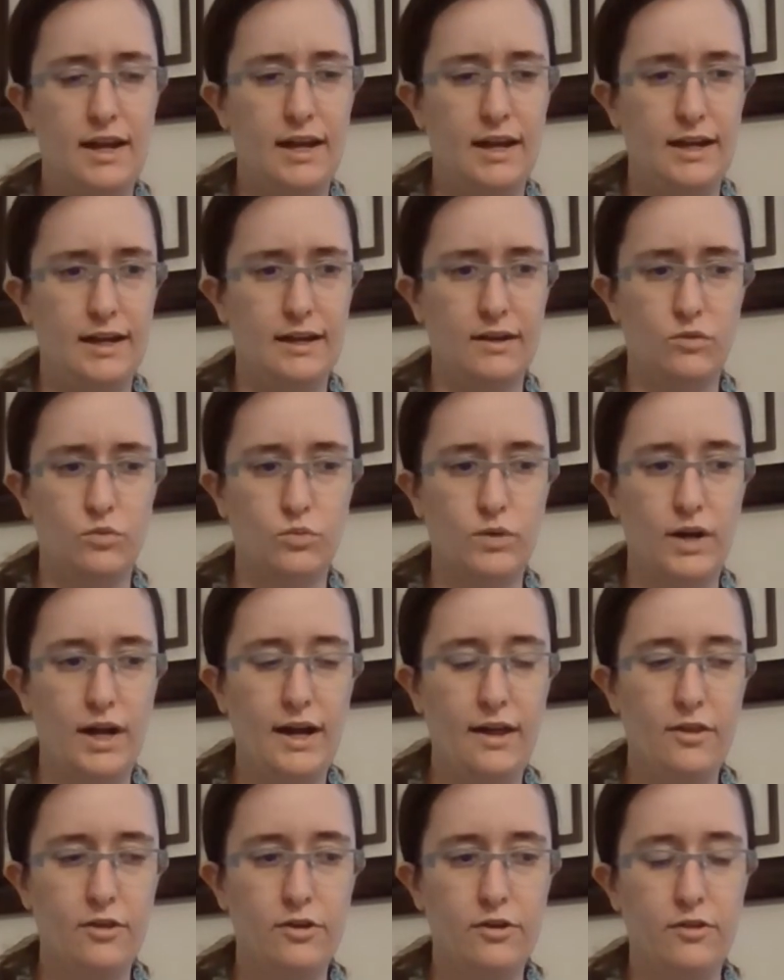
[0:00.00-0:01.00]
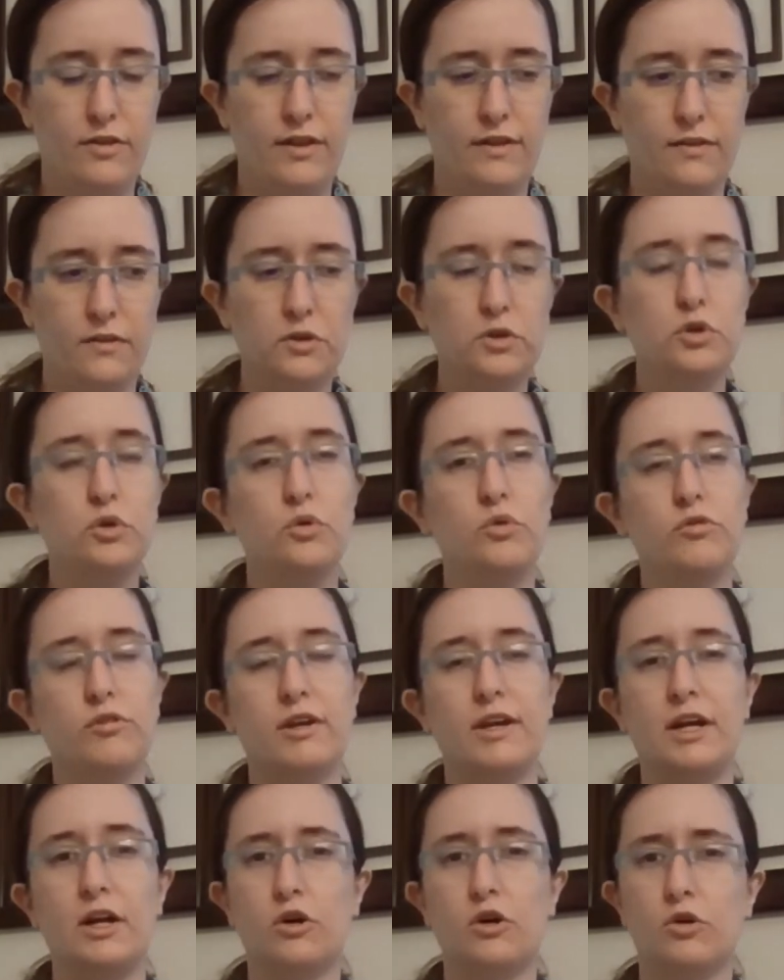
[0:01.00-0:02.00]
and rather than lose an
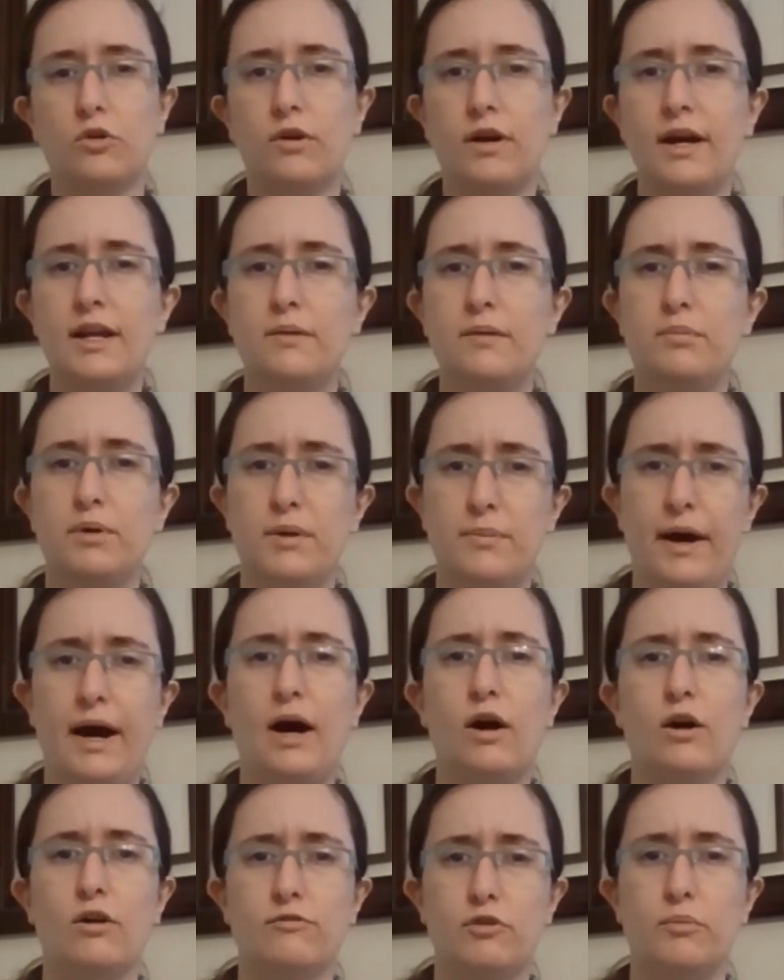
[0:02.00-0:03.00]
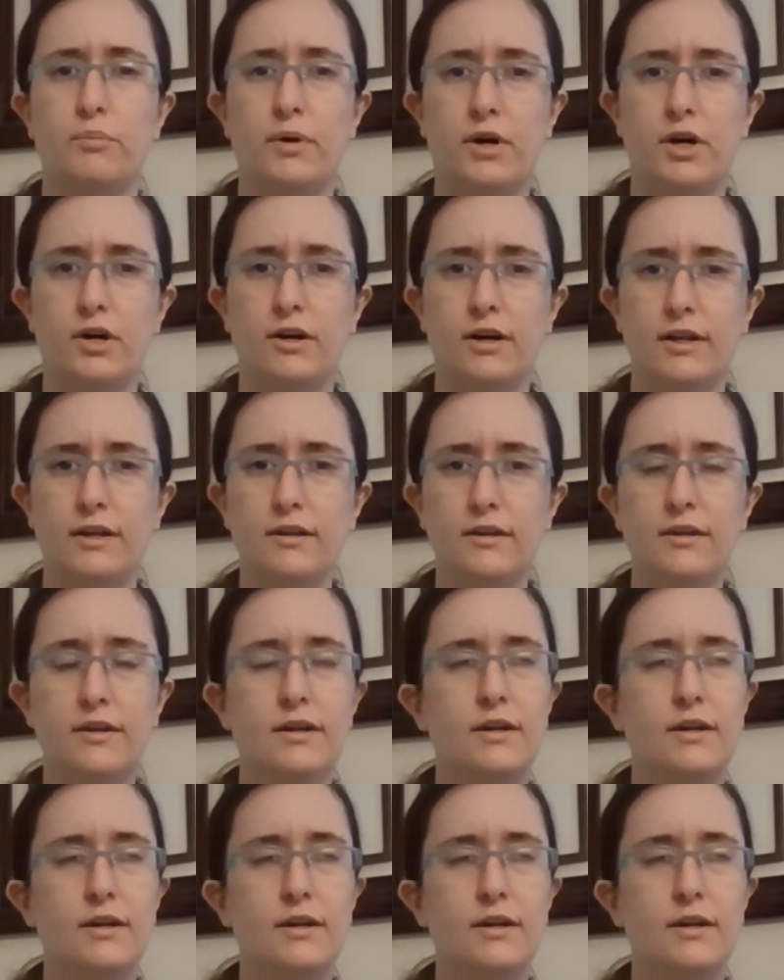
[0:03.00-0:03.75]
incredibly powerful pawn,